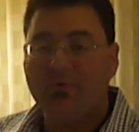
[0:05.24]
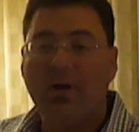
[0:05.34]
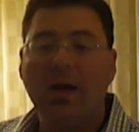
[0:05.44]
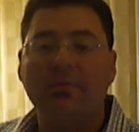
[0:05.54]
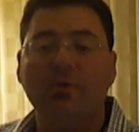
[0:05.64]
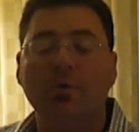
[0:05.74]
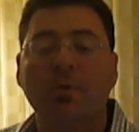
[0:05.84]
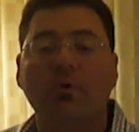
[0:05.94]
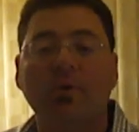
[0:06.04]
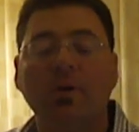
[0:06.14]
5 in your
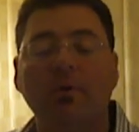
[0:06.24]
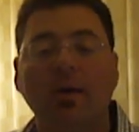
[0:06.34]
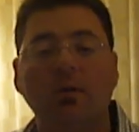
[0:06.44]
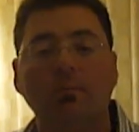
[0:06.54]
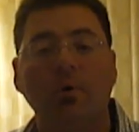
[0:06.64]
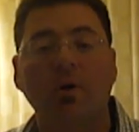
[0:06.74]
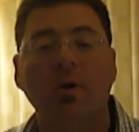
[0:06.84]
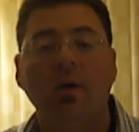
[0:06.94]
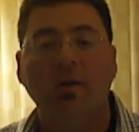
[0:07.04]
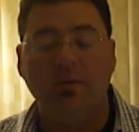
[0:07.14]
Magrino-Geller book,
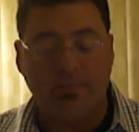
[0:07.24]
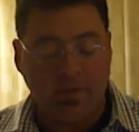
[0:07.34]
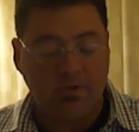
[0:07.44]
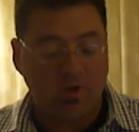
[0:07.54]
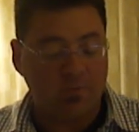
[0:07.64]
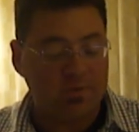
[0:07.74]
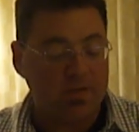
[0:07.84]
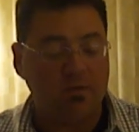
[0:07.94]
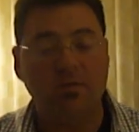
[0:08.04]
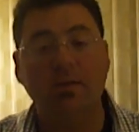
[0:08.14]
the midterm
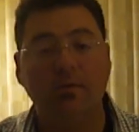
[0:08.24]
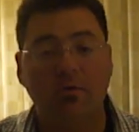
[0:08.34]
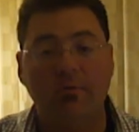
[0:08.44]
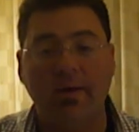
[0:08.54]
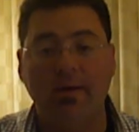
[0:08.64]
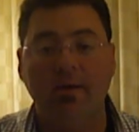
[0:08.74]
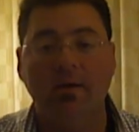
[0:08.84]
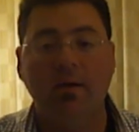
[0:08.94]
sales letter, already.